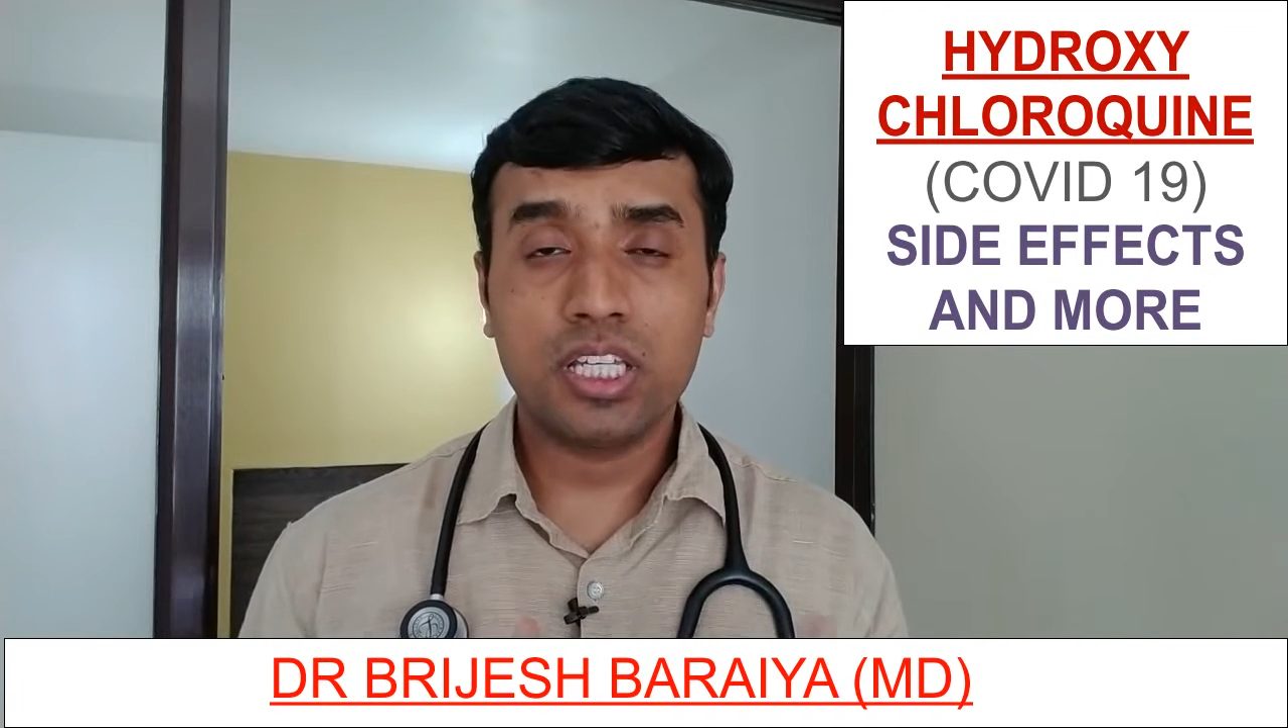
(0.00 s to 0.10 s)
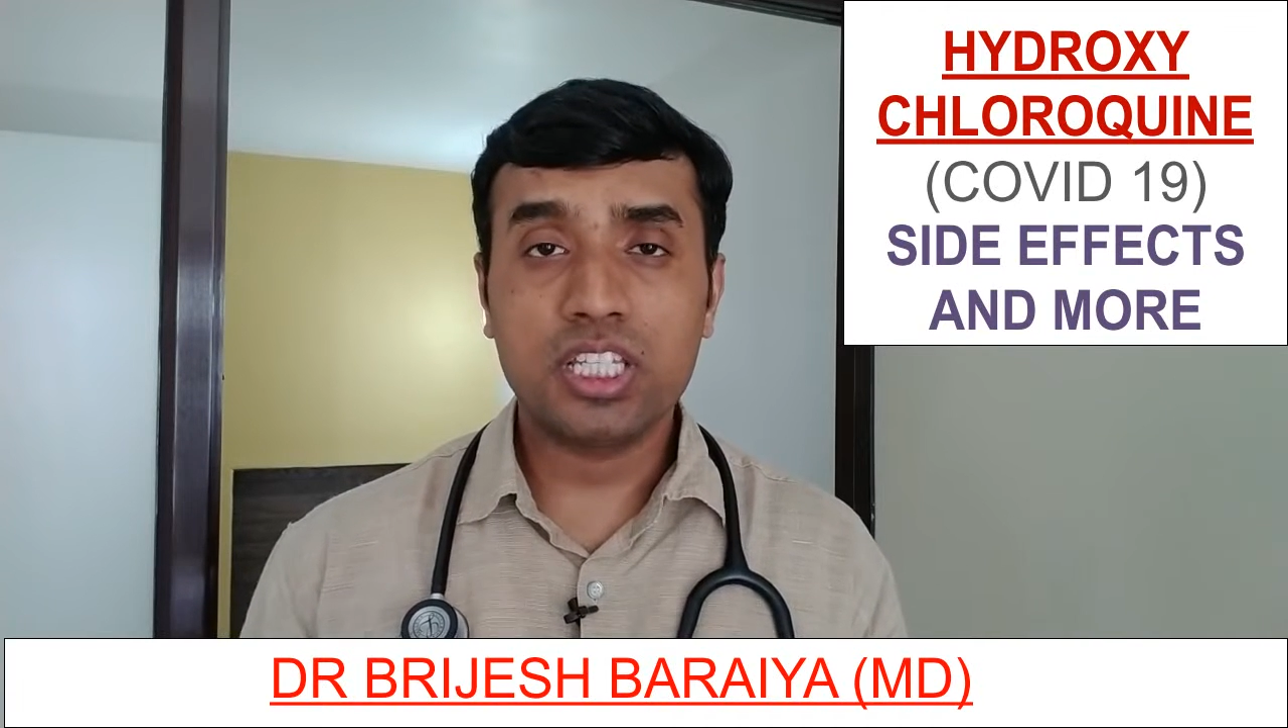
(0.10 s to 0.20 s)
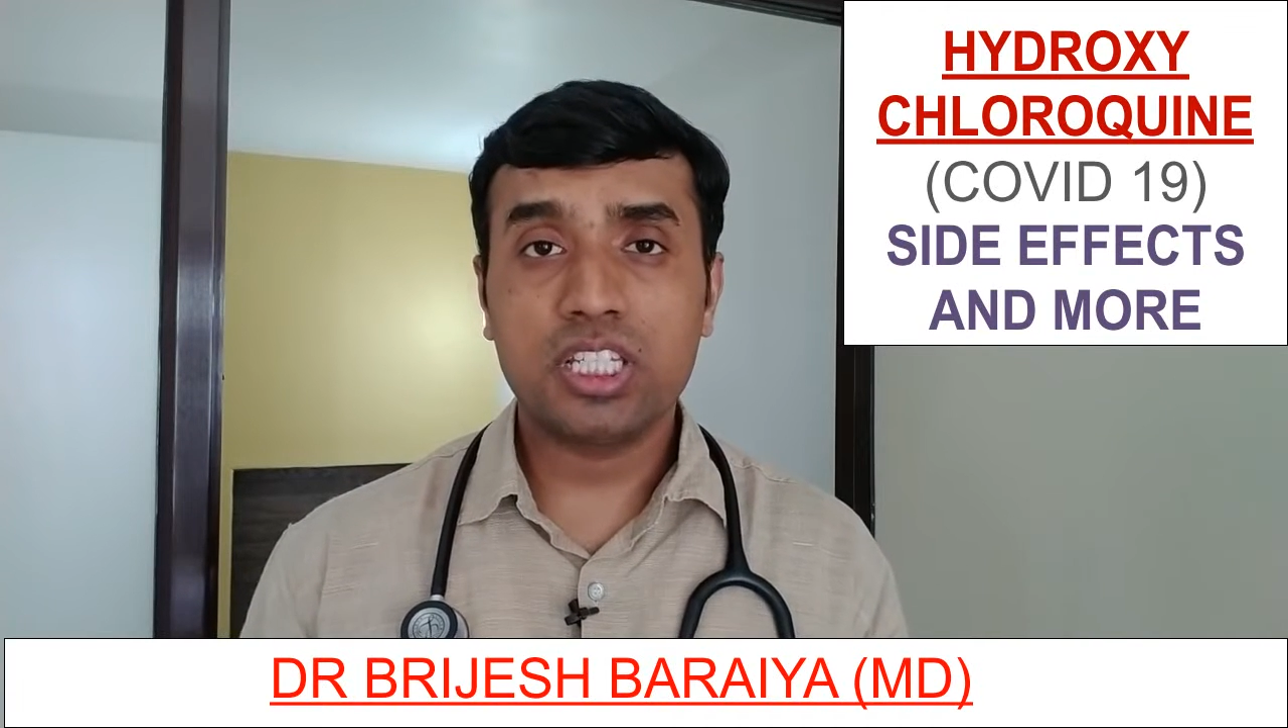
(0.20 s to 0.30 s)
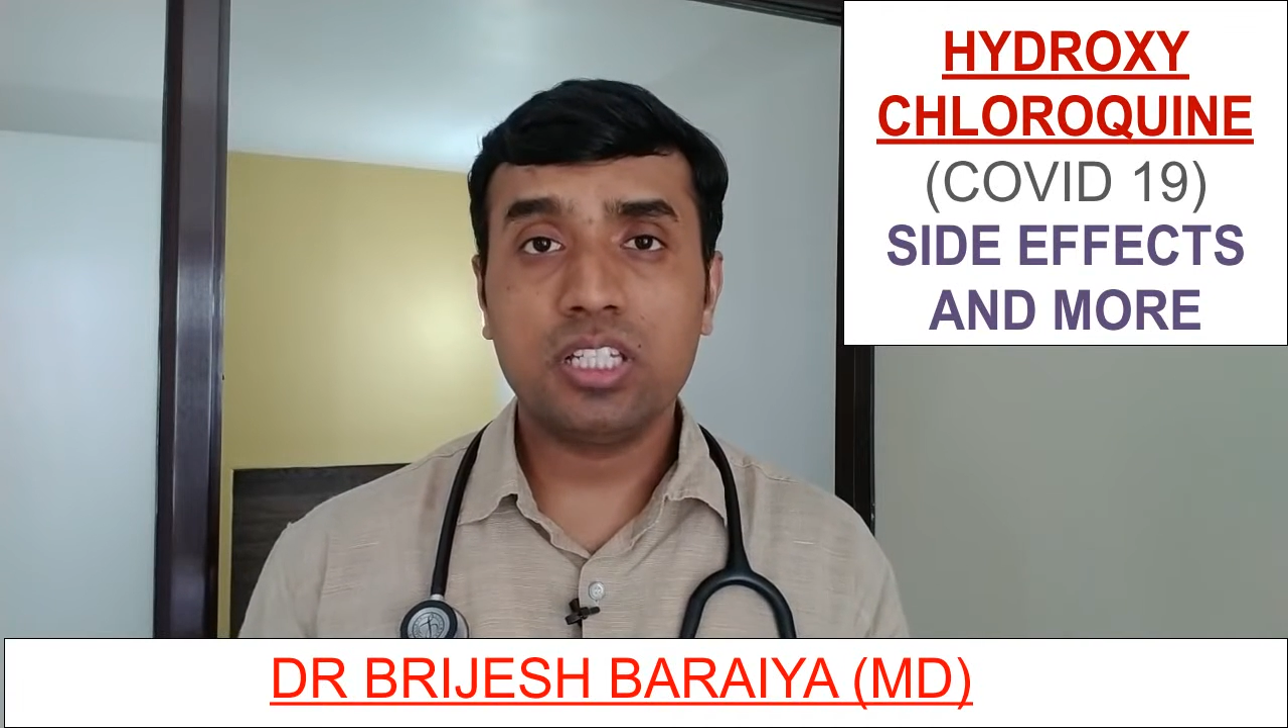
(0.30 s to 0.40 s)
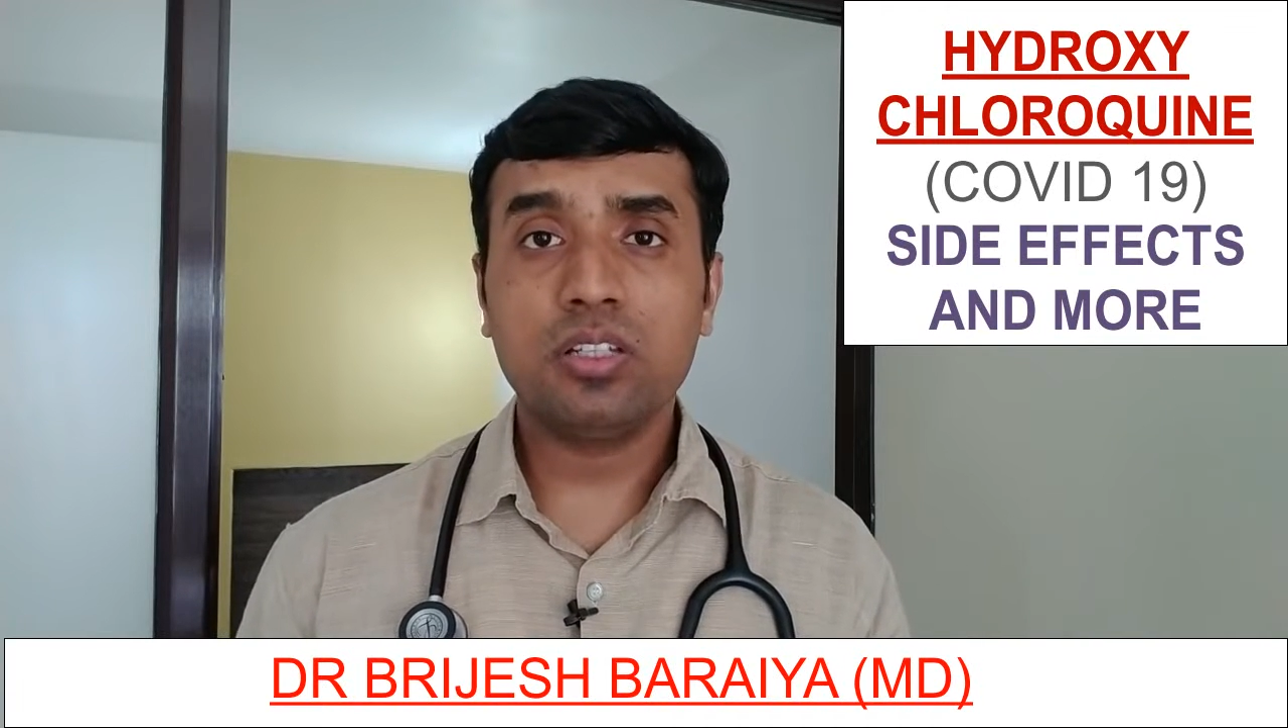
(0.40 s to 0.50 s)

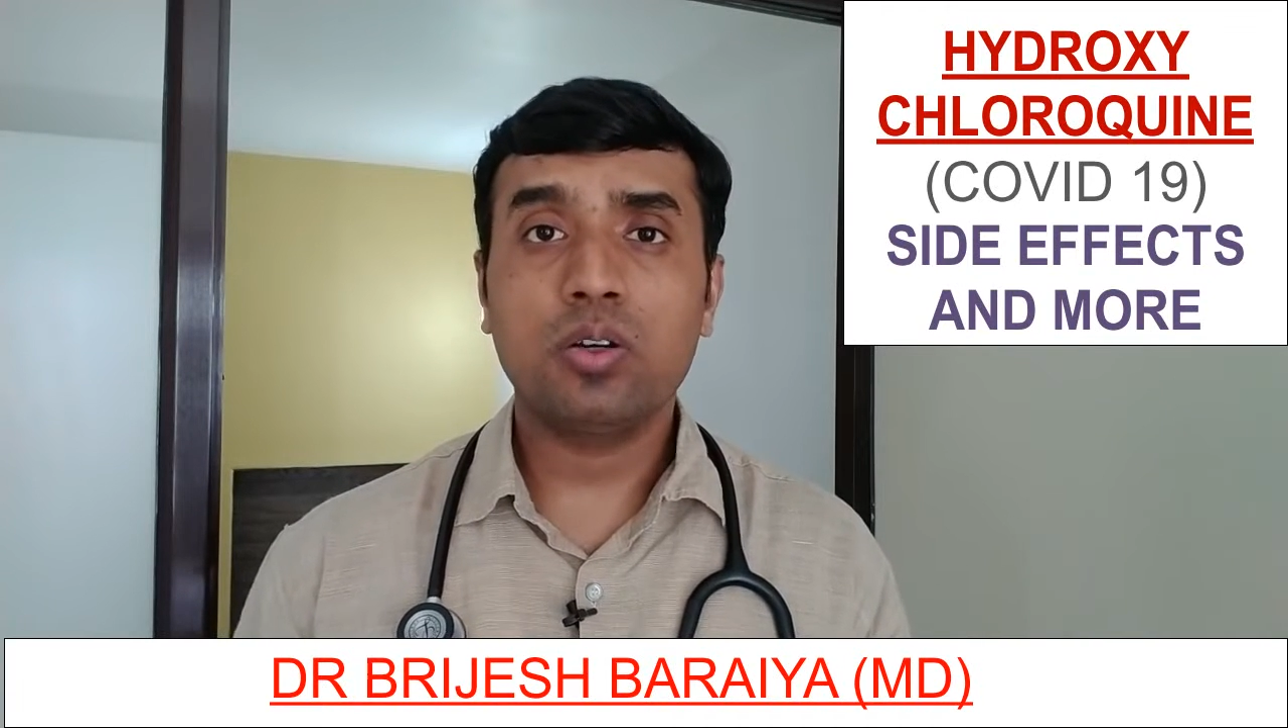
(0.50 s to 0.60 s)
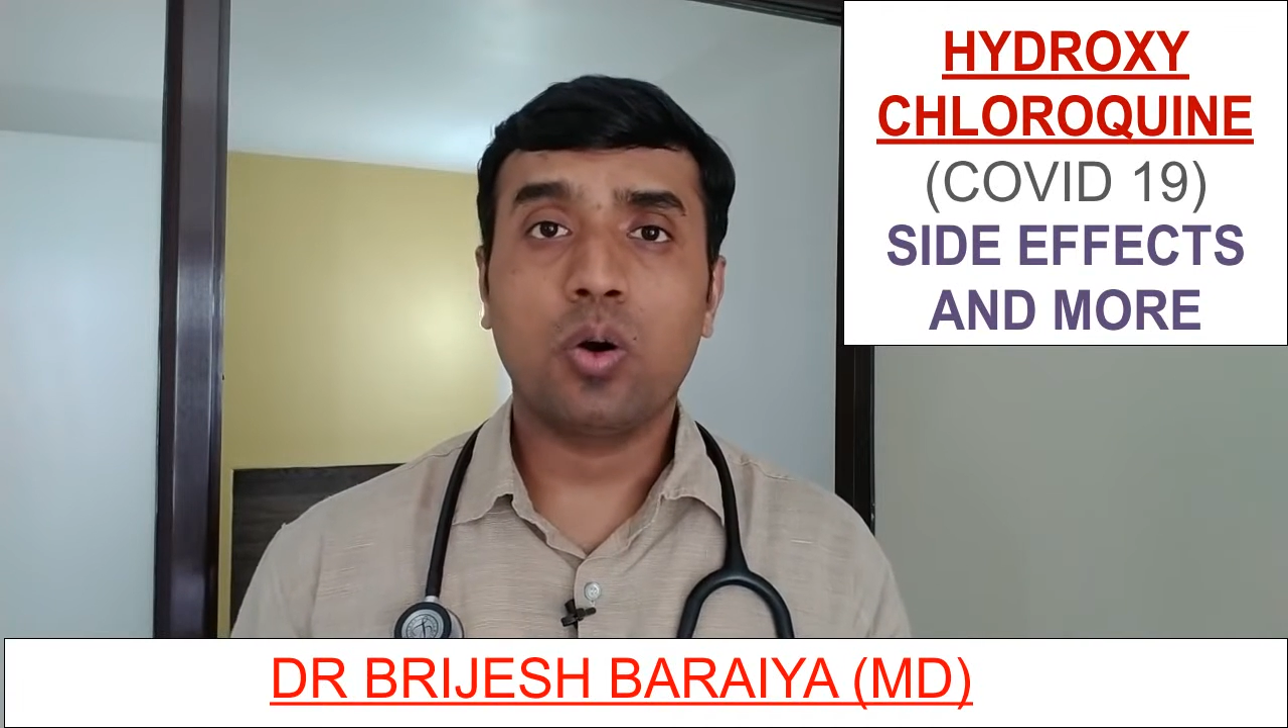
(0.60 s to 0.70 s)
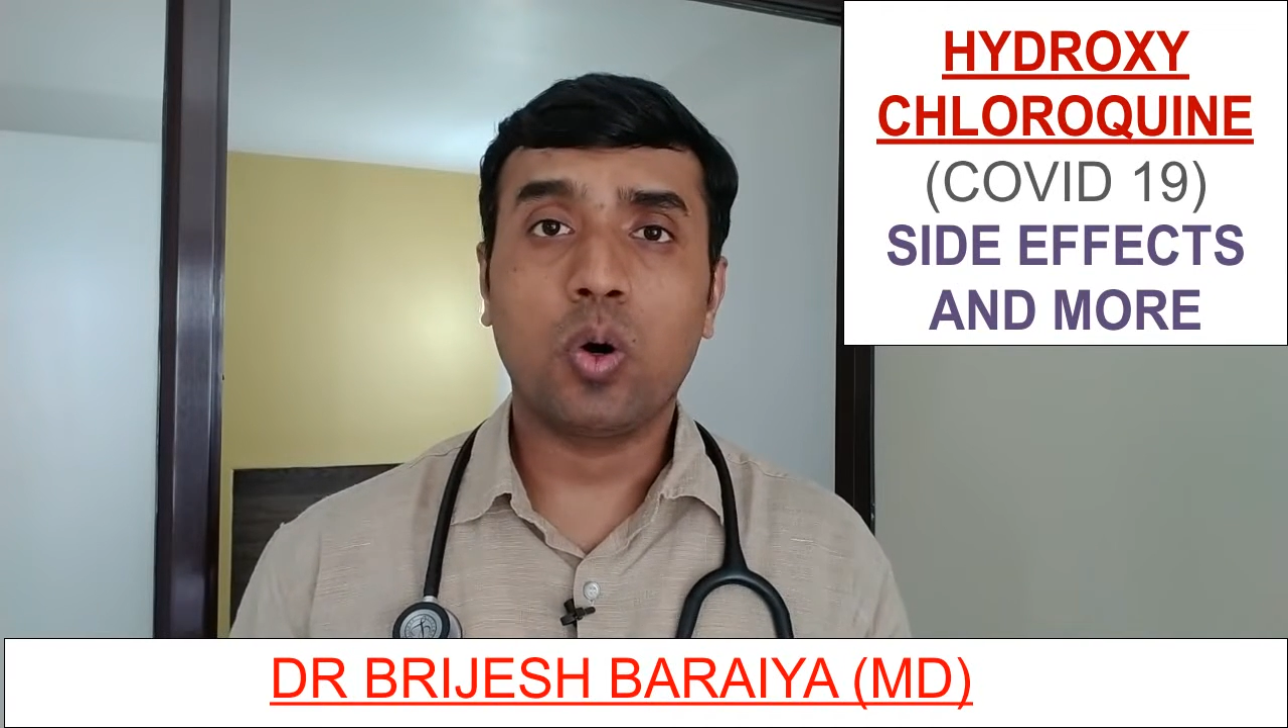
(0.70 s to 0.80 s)
itching